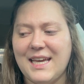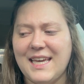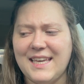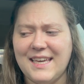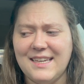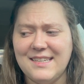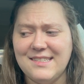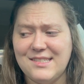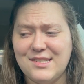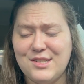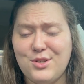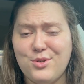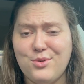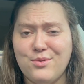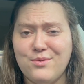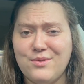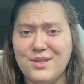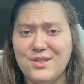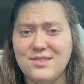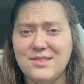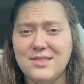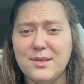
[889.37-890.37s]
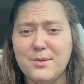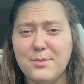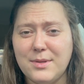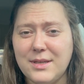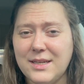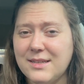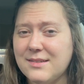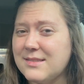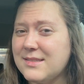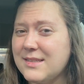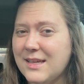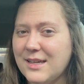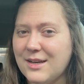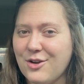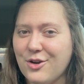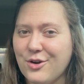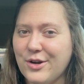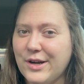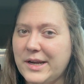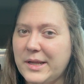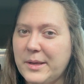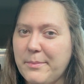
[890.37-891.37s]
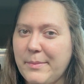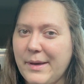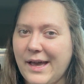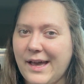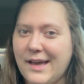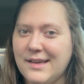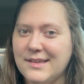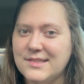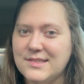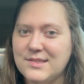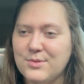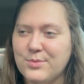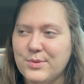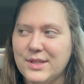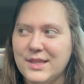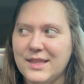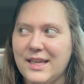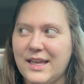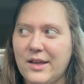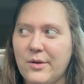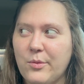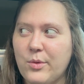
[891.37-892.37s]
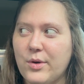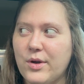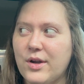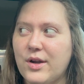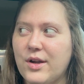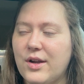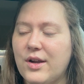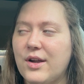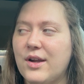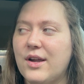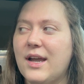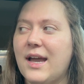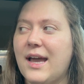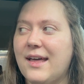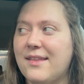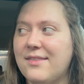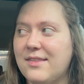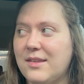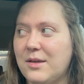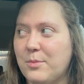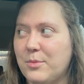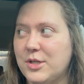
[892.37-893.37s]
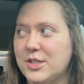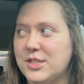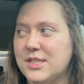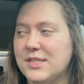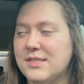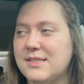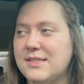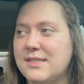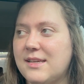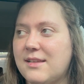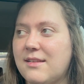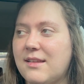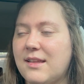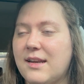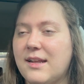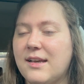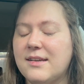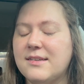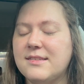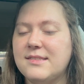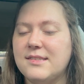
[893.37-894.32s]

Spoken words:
I guess 2 of their siblings had already passed when they were at the emergency clinic.